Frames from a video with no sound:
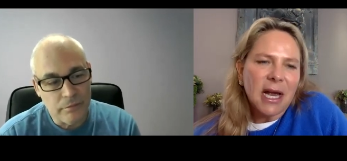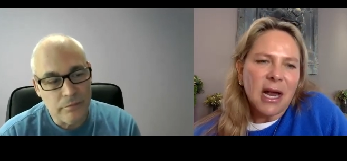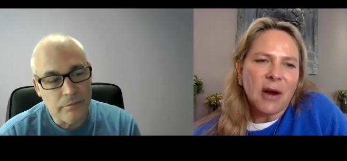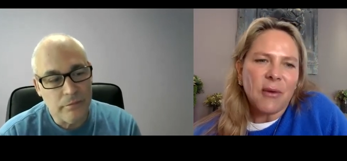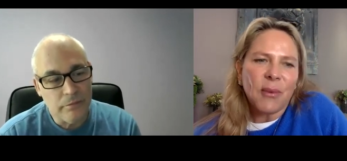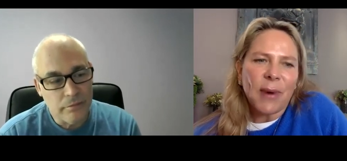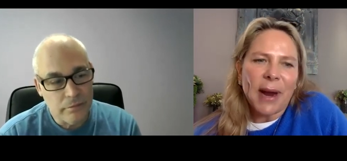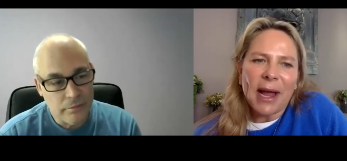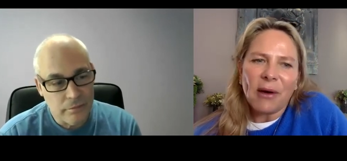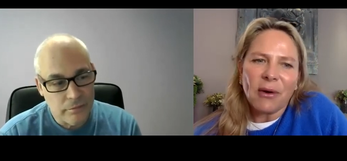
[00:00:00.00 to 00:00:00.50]

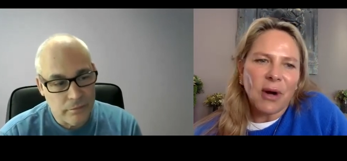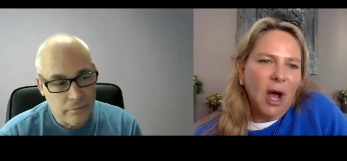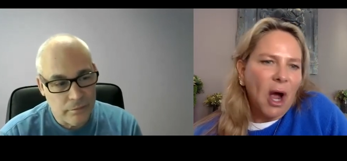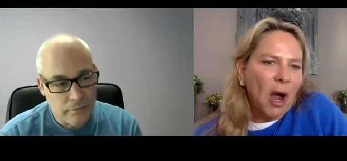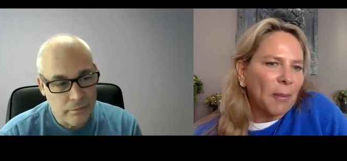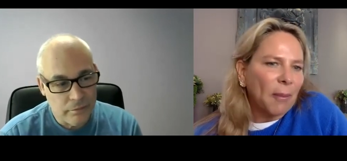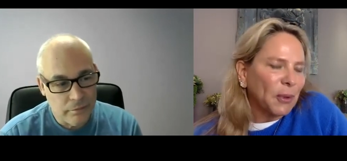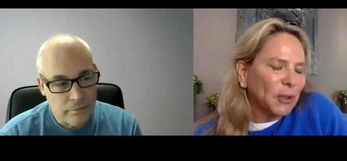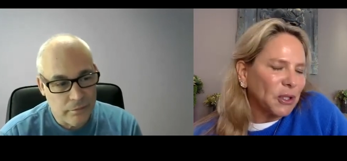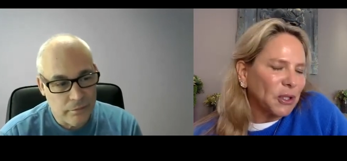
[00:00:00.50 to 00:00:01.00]
Speaker 1: around
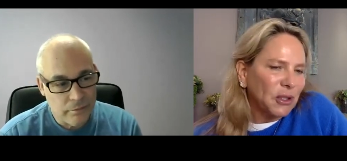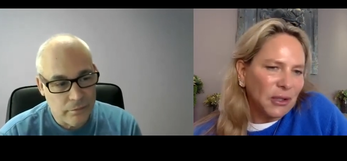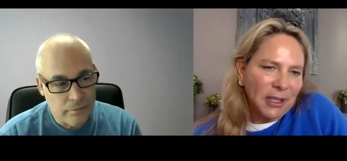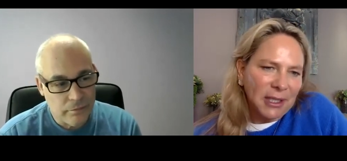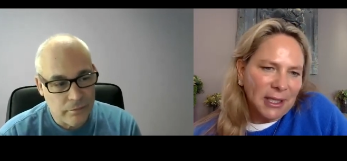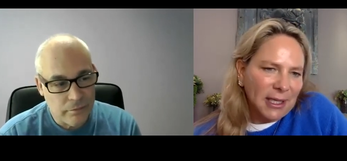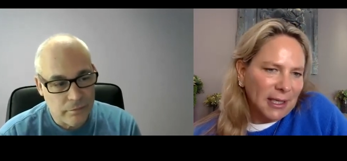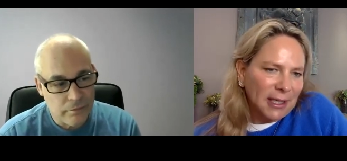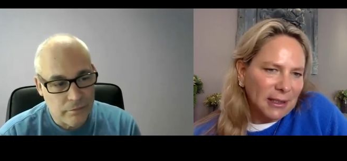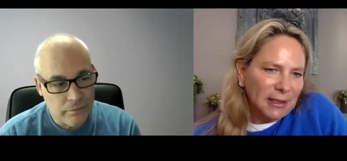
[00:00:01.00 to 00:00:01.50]

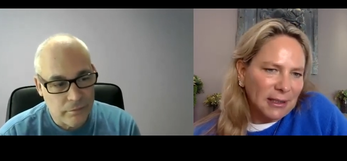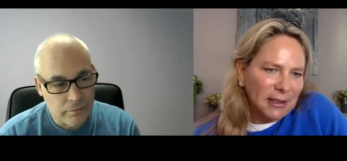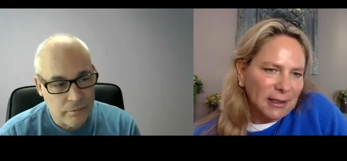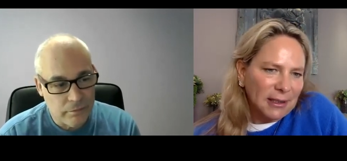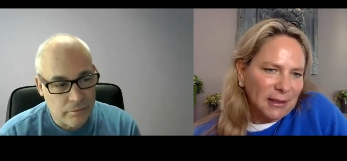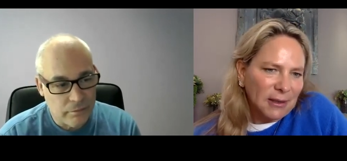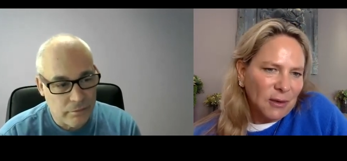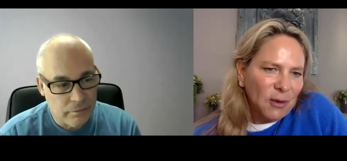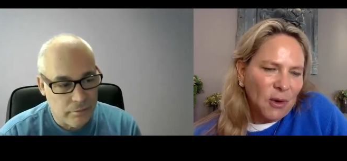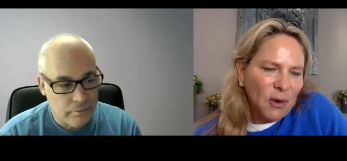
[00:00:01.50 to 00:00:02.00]

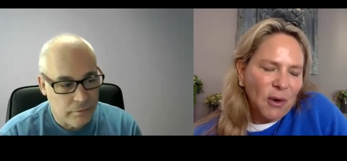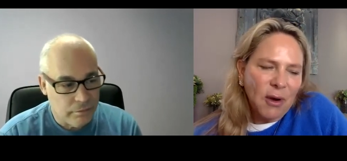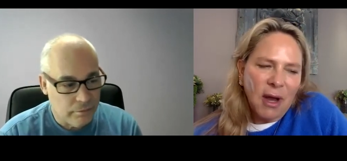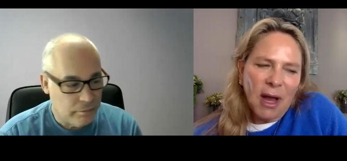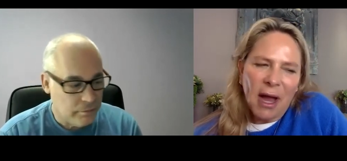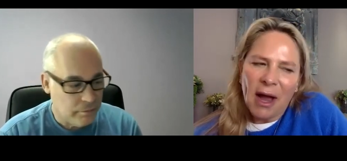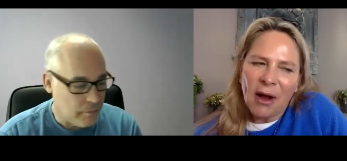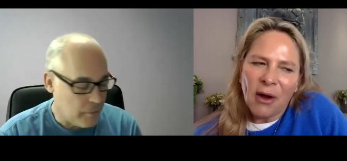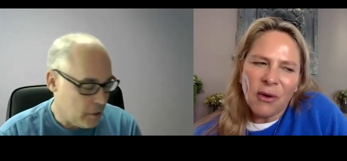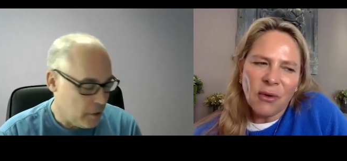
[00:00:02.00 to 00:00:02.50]
opportunities?
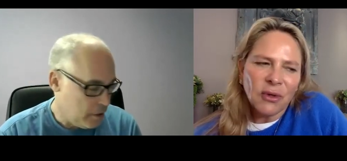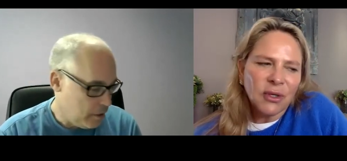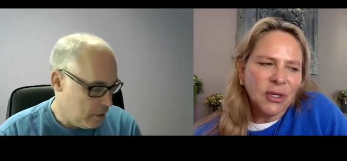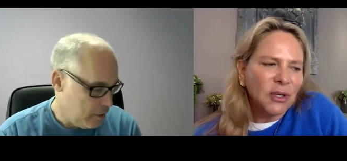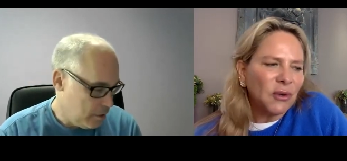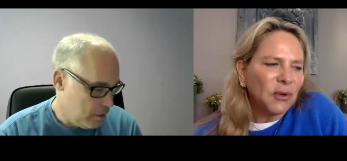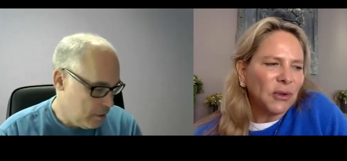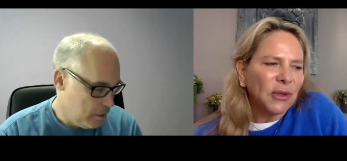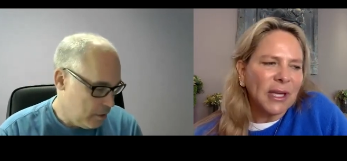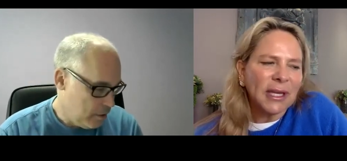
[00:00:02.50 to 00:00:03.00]
How do
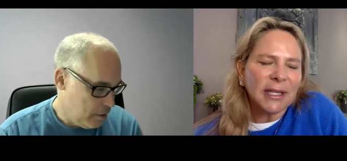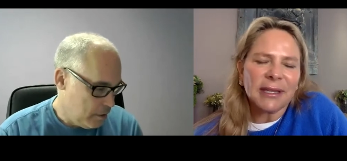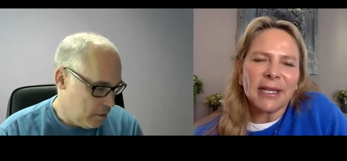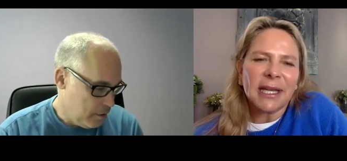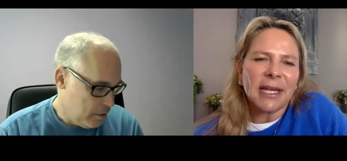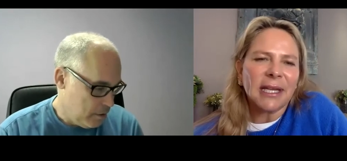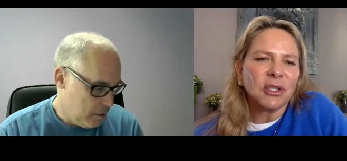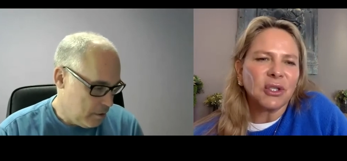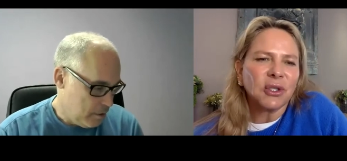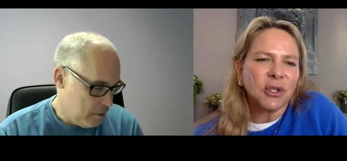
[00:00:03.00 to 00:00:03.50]
you think
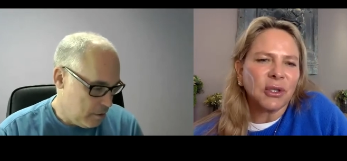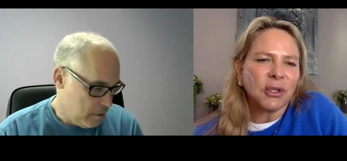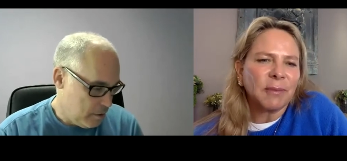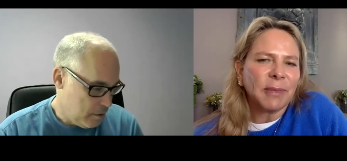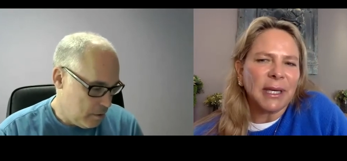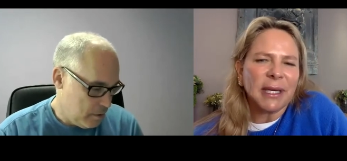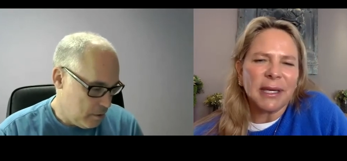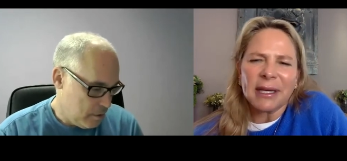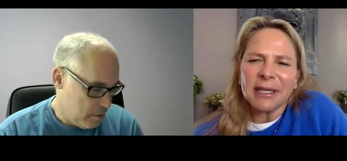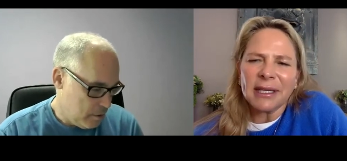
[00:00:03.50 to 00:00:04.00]
they should
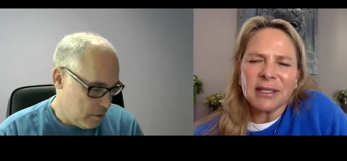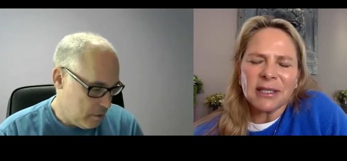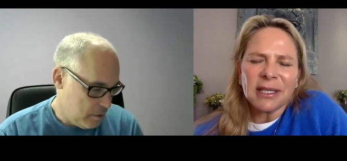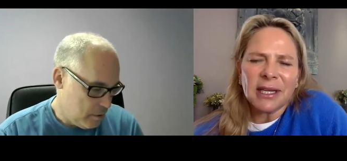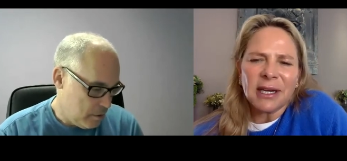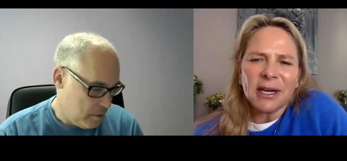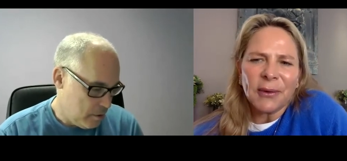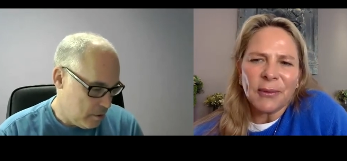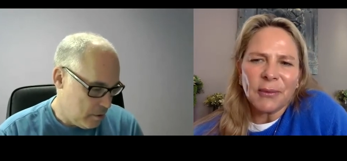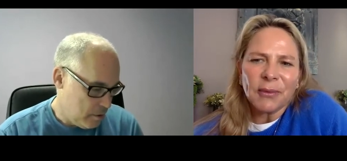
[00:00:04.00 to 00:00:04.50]
be? Because,
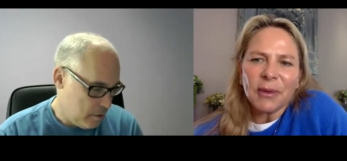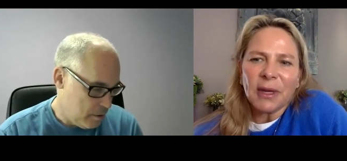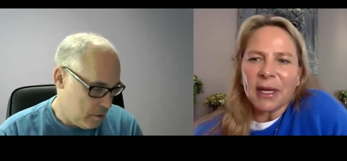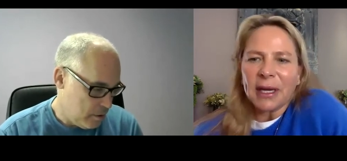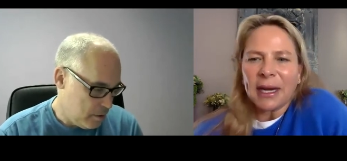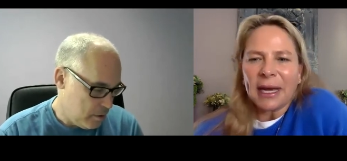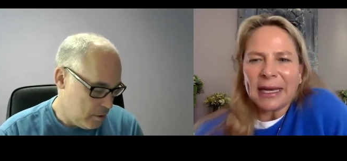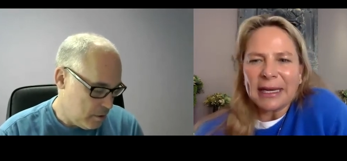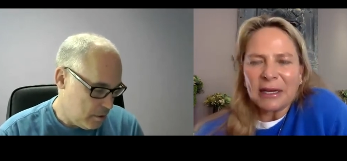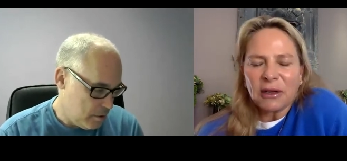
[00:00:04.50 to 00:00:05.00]
you know,
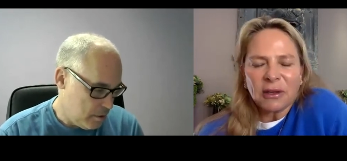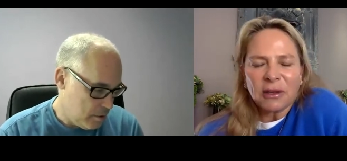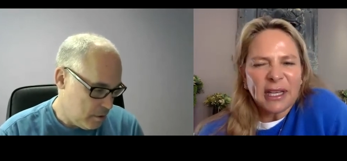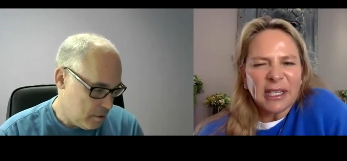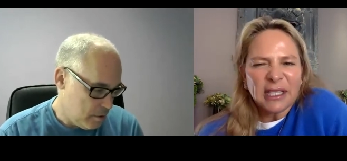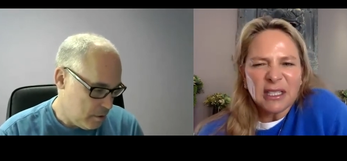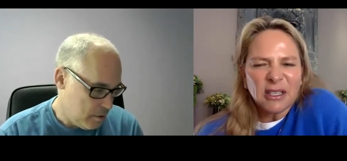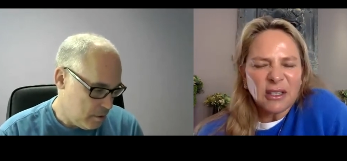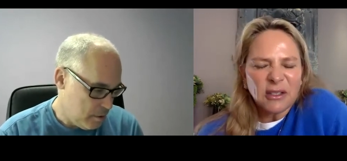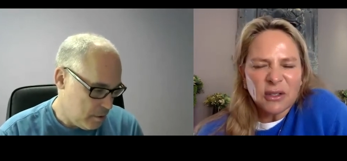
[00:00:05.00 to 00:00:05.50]
and I don't
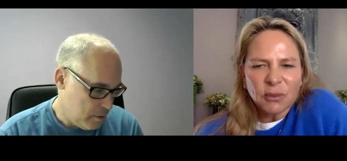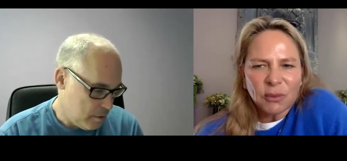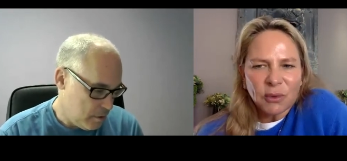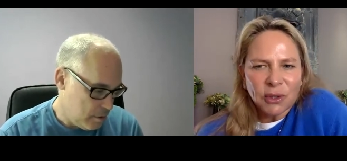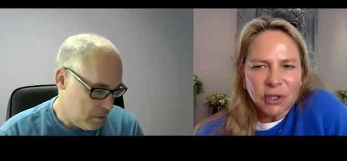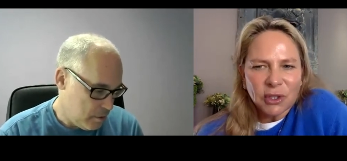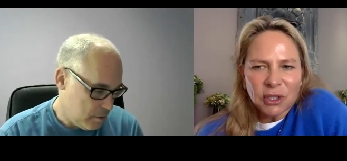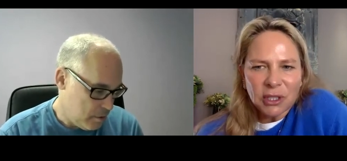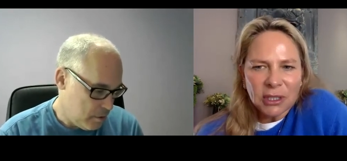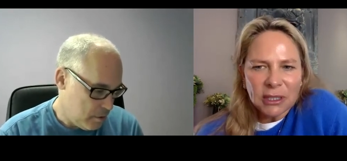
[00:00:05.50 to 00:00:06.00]
like to use the
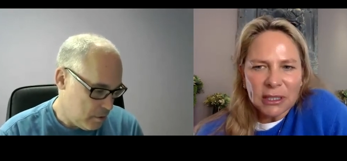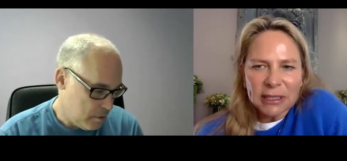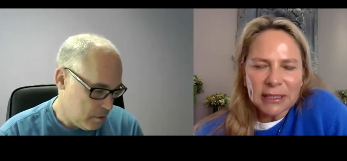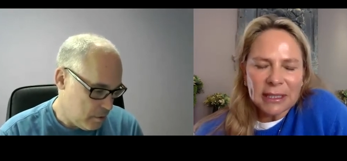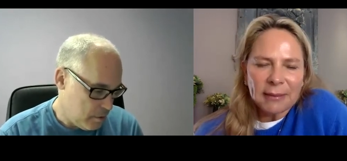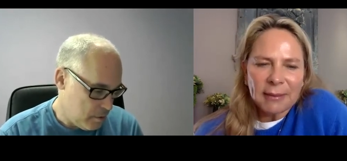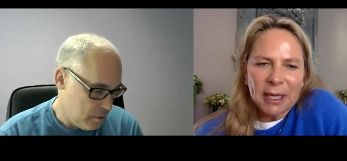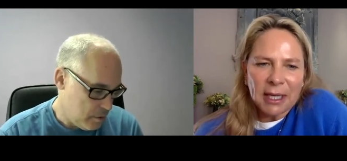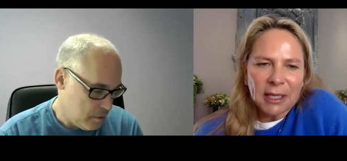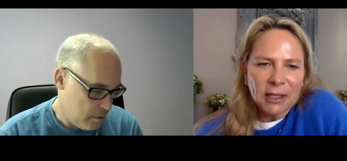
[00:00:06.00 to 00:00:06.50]
word should
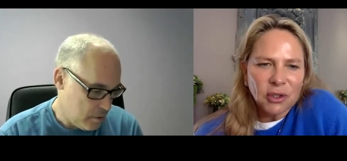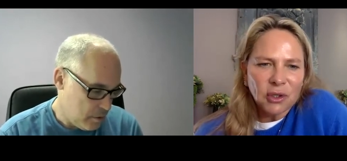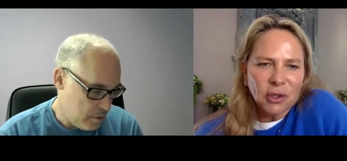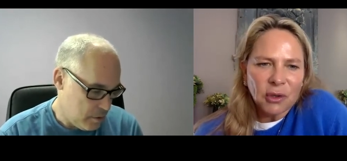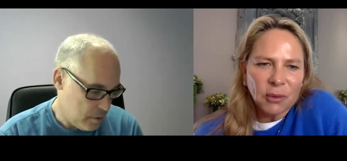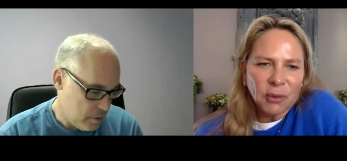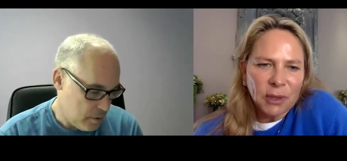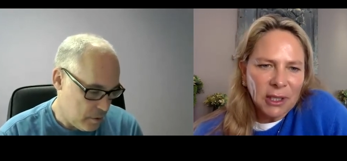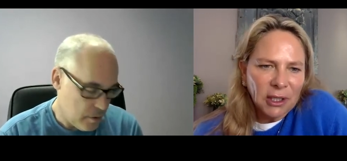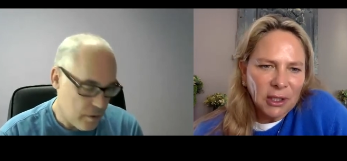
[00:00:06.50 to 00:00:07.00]
because I'm not a
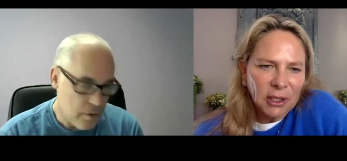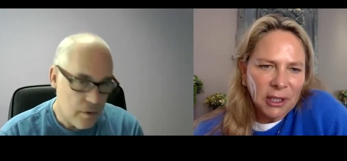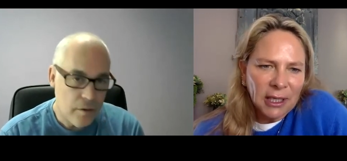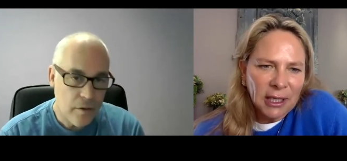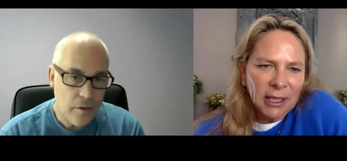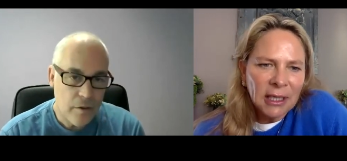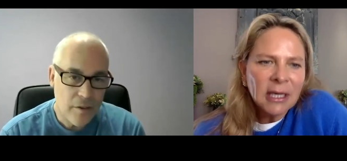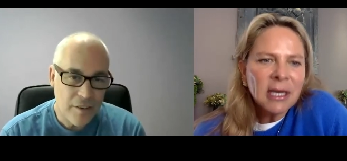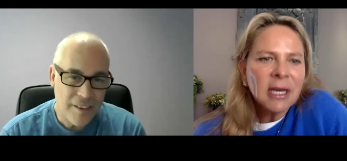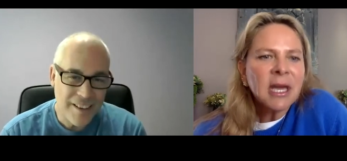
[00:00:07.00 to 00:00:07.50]
shoulda, woulda,
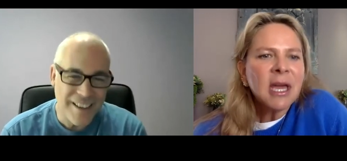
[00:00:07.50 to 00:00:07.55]
coulda,